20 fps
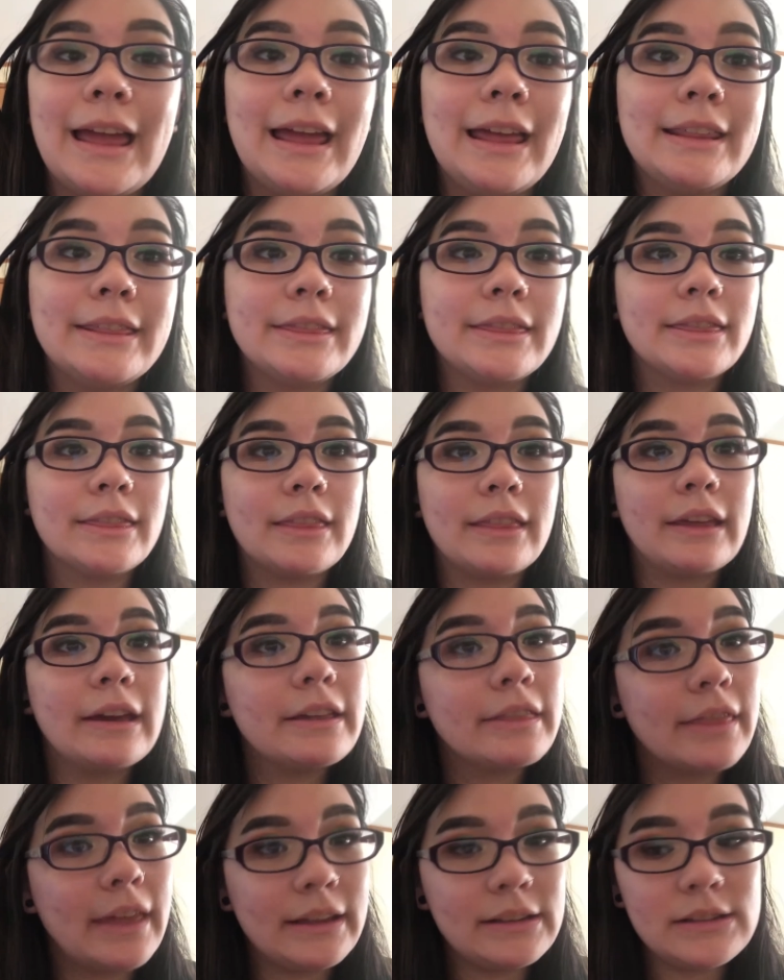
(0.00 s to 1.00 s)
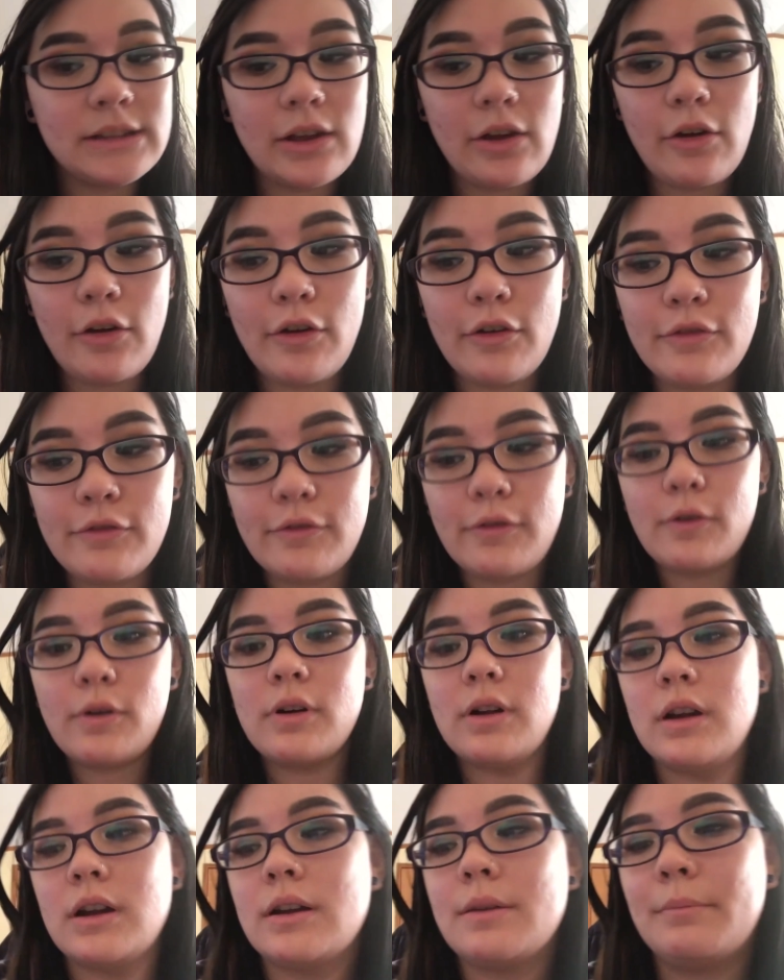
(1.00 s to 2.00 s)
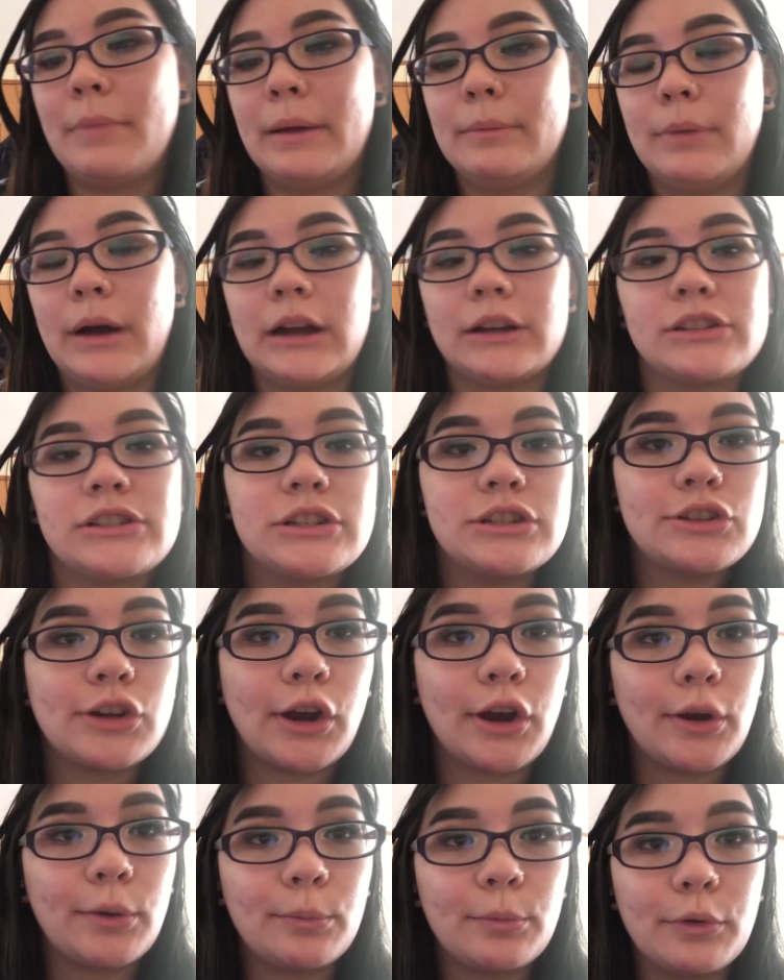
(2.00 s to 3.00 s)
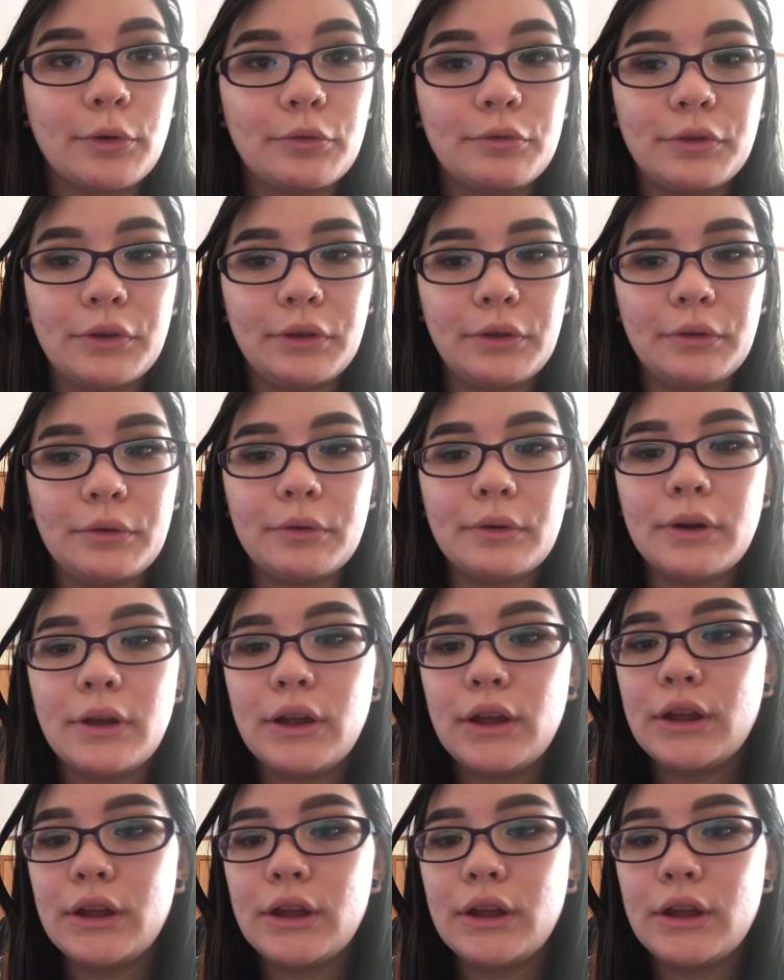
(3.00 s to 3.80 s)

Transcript: And that's all for my Boxycharm review.